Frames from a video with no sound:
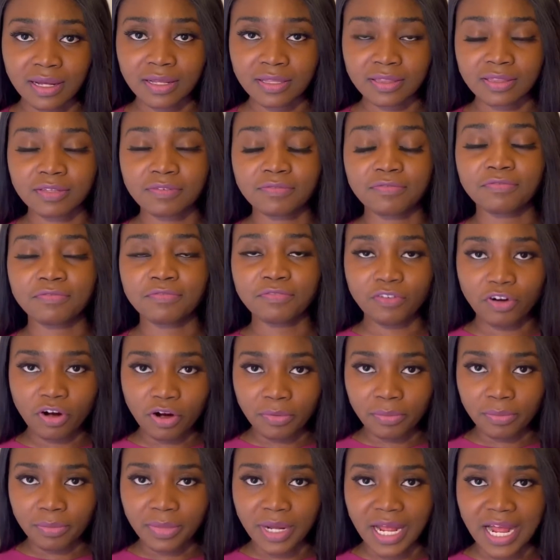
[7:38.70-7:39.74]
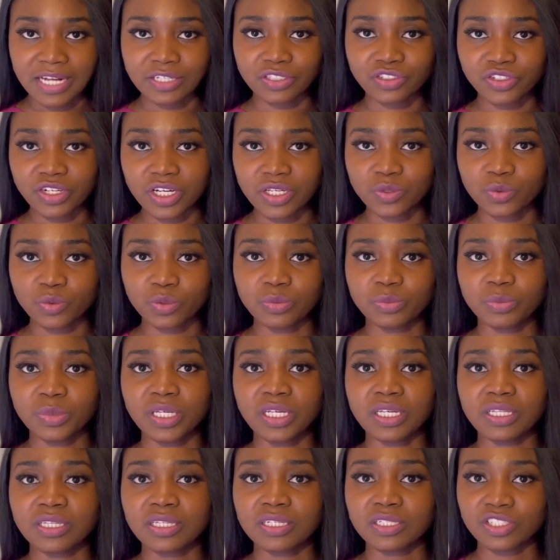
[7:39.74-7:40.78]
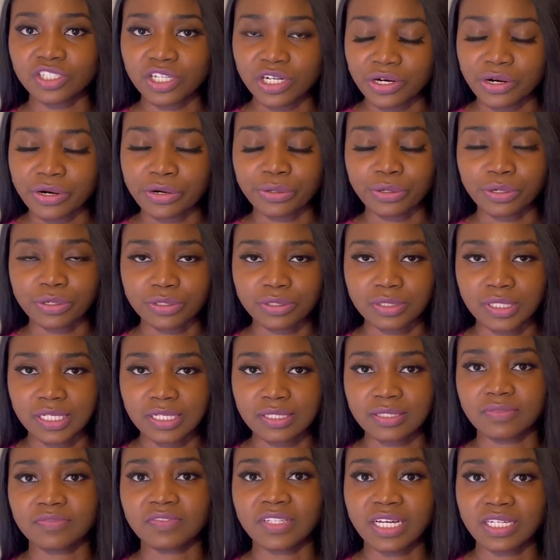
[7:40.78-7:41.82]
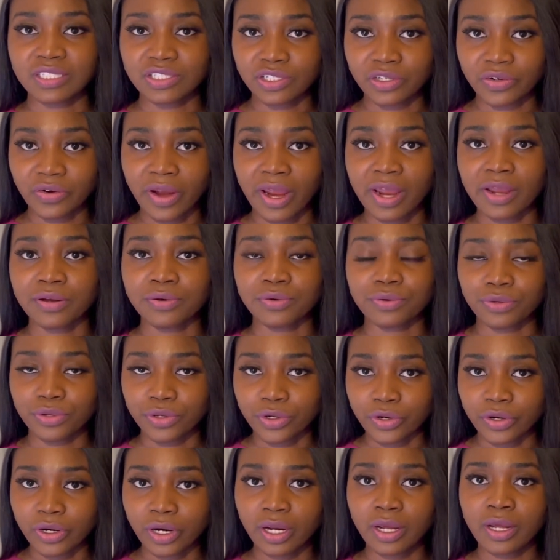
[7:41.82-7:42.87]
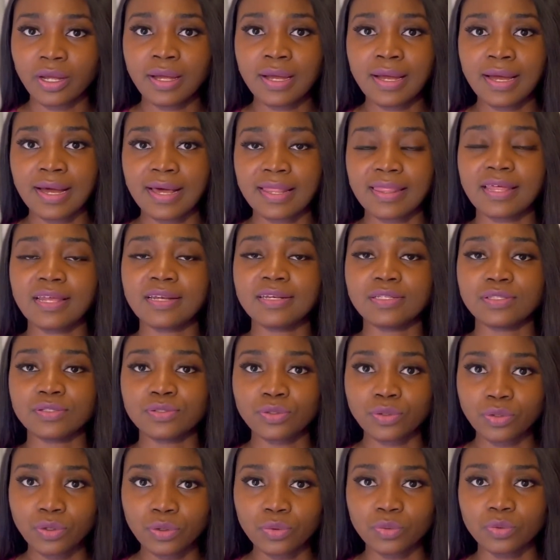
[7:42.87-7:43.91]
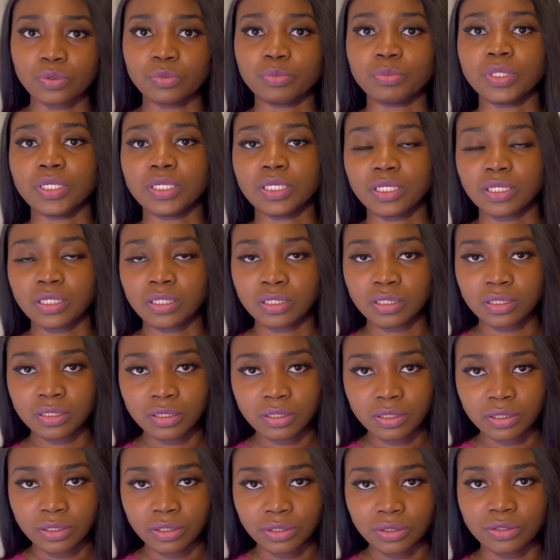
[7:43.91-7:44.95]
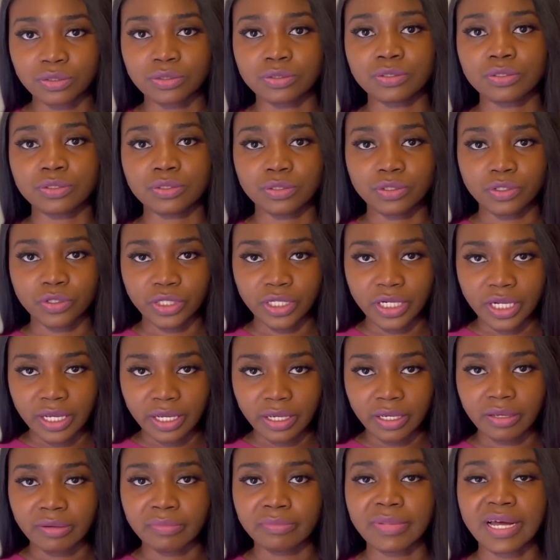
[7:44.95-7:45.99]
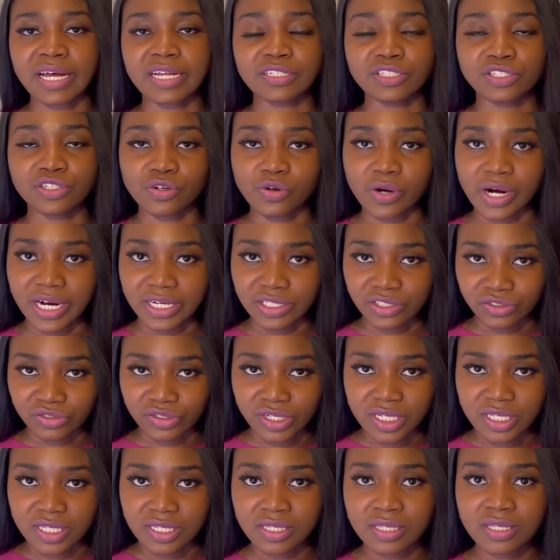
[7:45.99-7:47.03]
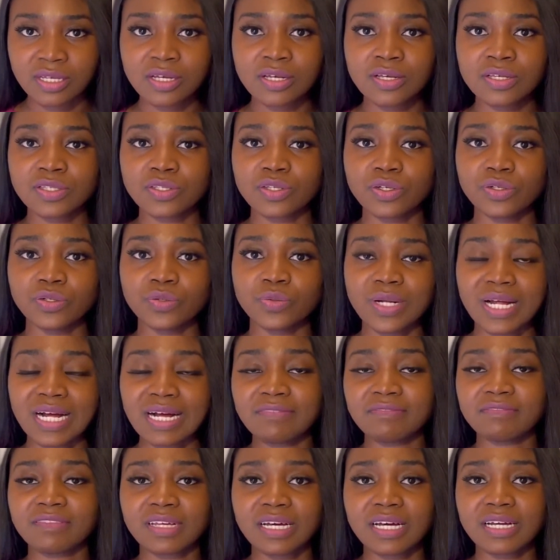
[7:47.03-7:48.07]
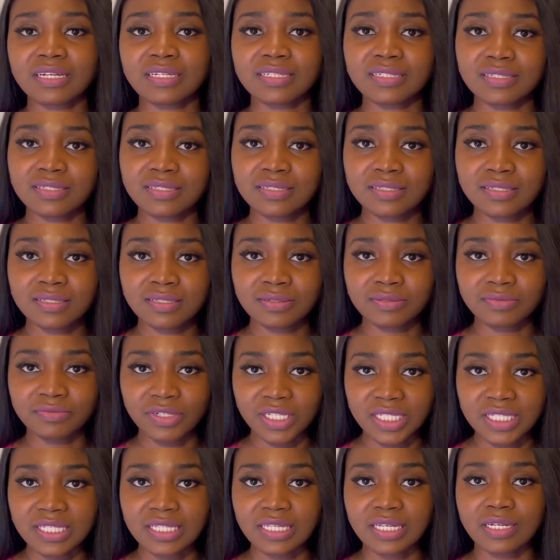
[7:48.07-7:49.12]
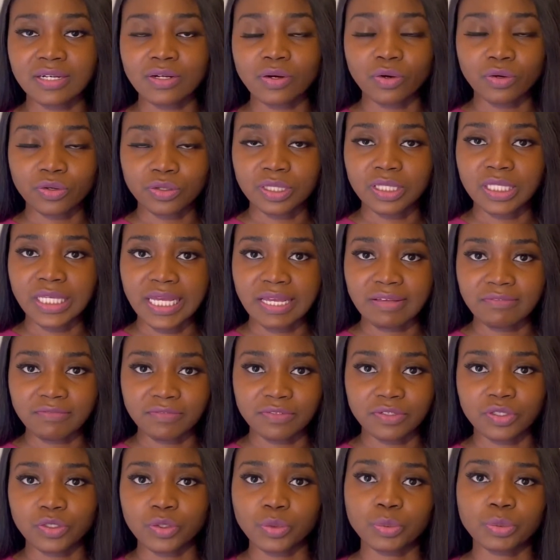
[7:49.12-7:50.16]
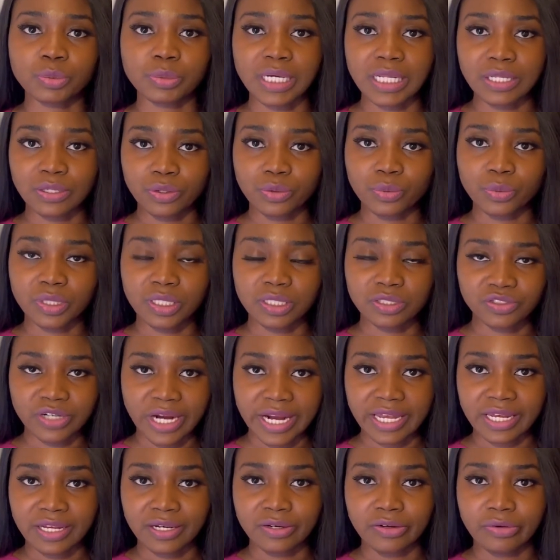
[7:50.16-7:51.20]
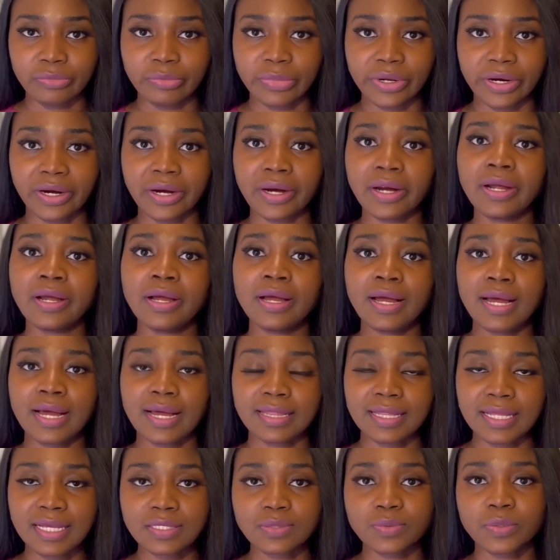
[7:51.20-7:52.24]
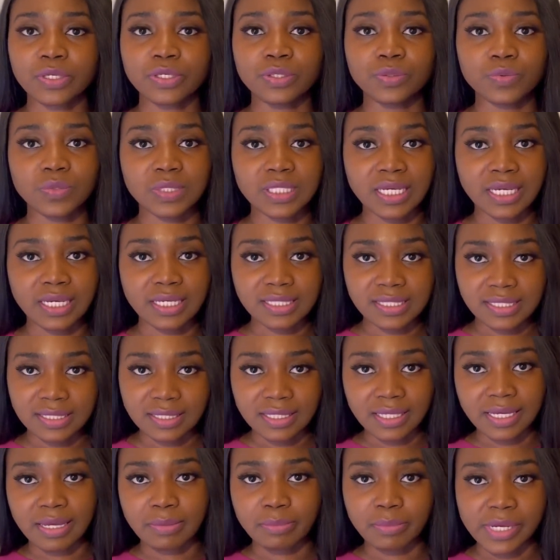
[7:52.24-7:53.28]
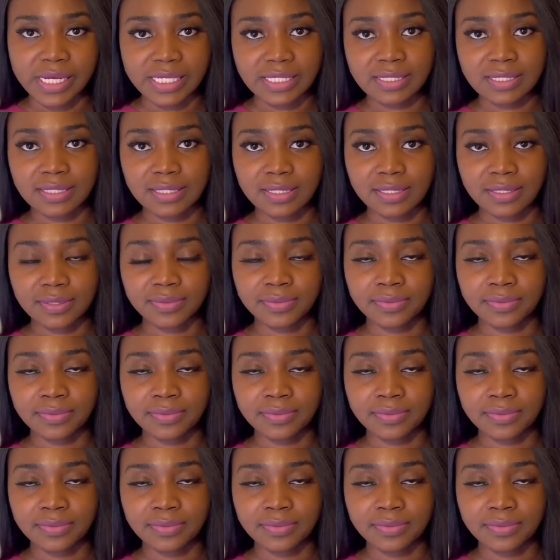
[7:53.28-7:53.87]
the from address would be the General Consulate of Nigeria in New York, and then the toll would be, to your name and your address. So you have that written on the envelope along with the tracking number, and that's what you take to the embassy.